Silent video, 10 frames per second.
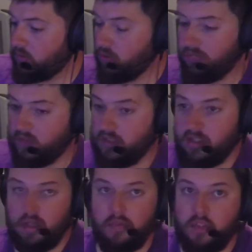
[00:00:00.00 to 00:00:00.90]
You can find a
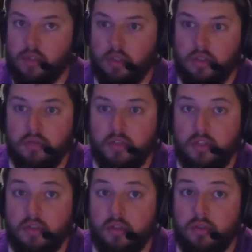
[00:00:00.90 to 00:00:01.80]
ton of instructional
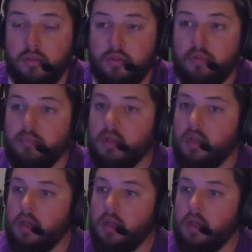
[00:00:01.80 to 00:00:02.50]
videos on YouTube.